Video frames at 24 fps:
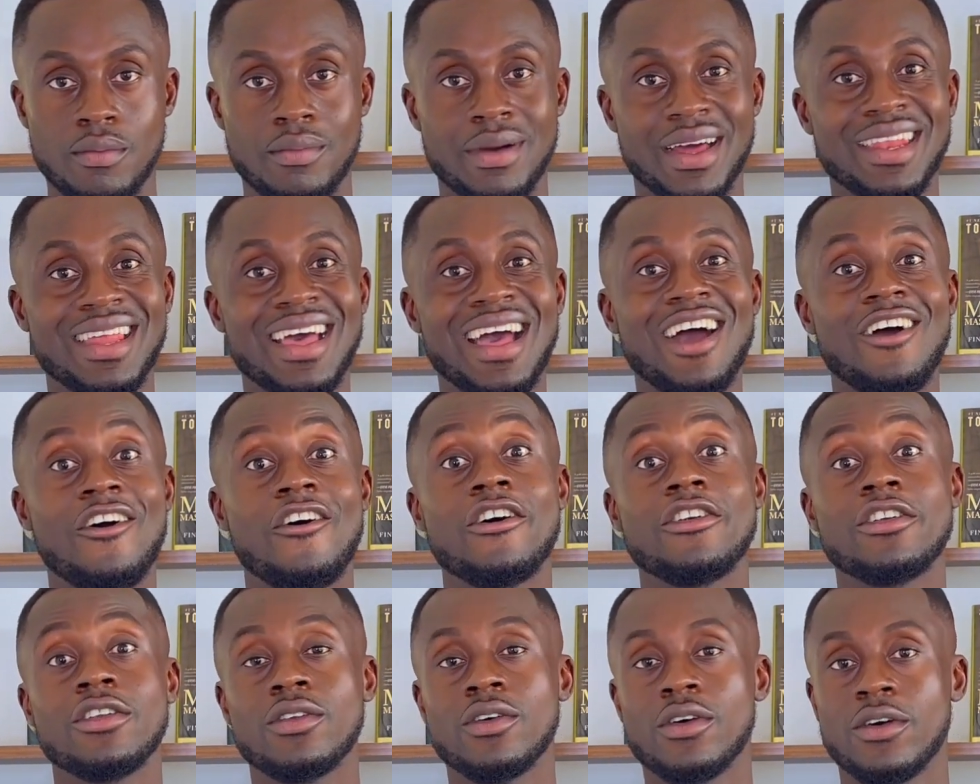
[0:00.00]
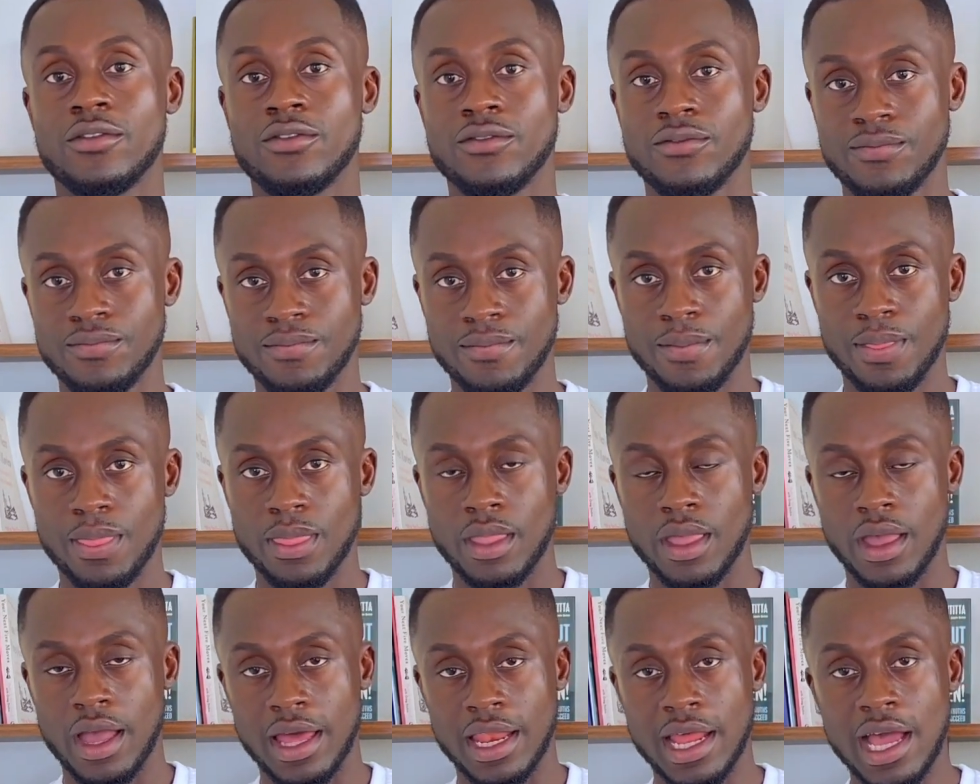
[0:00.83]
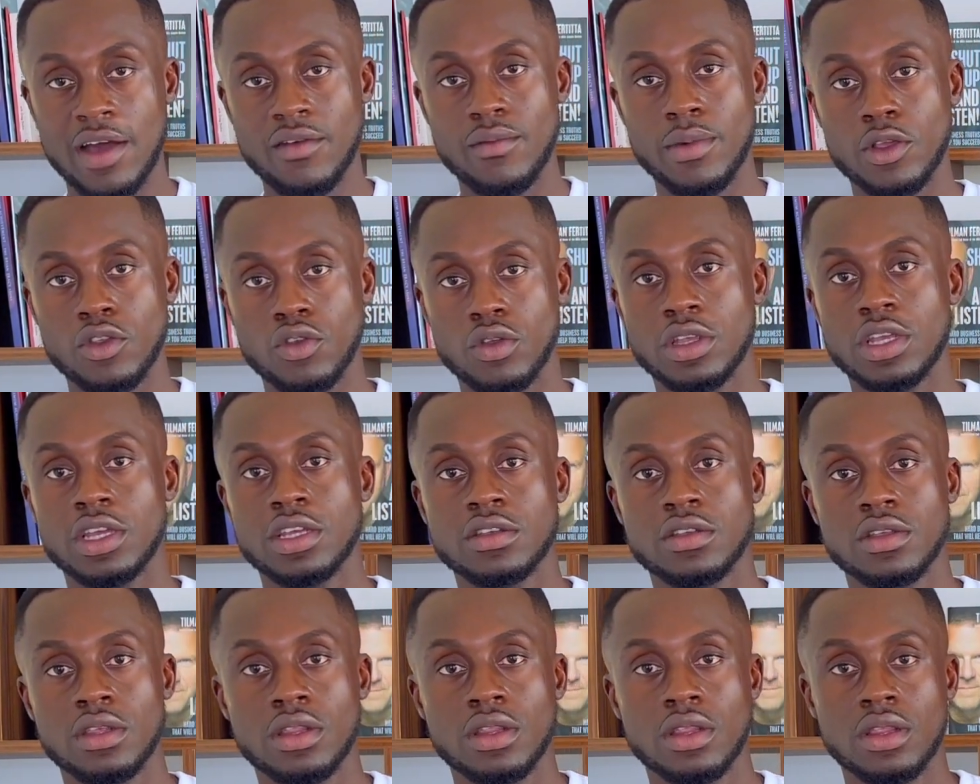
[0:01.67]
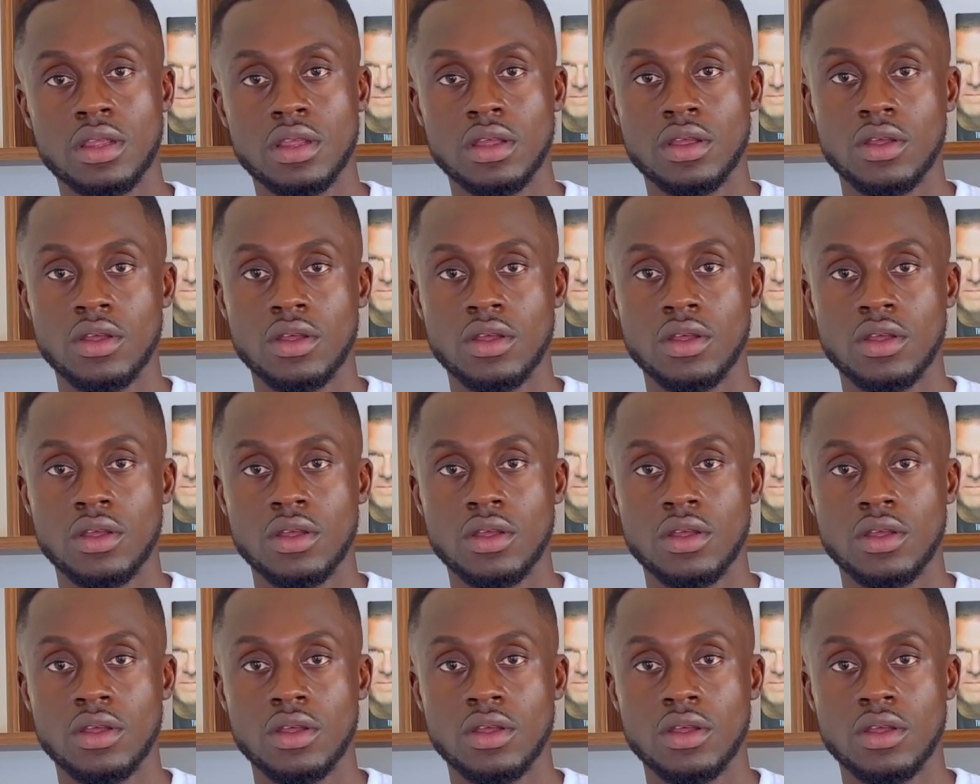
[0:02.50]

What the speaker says: but not hard enough. And I have my suggestion